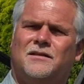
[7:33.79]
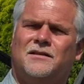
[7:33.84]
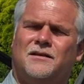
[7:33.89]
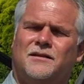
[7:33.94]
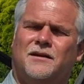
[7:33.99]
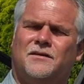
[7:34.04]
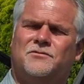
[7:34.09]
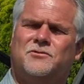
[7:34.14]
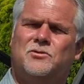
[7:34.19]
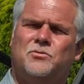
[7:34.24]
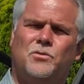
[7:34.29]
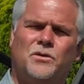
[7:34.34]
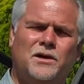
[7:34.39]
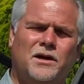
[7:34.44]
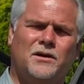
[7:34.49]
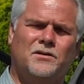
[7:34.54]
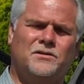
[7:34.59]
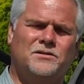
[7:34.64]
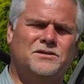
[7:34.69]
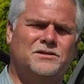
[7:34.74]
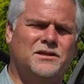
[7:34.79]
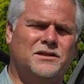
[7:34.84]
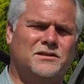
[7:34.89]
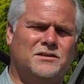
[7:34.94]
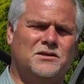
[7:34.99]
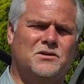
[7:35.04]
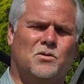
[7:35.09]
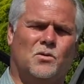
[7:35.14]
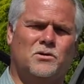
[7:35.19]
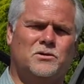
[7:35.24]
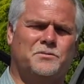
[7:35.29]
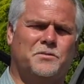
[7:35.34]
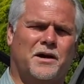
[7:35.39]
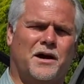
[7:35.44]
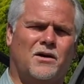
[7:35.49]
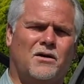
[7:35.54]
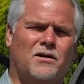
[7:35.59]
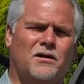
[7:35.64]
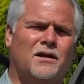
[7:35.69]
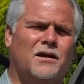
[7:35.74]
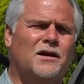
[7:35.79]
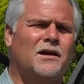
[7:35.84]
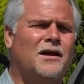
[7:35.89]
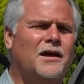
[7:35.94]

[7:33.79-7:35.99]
that gives 360 horsepower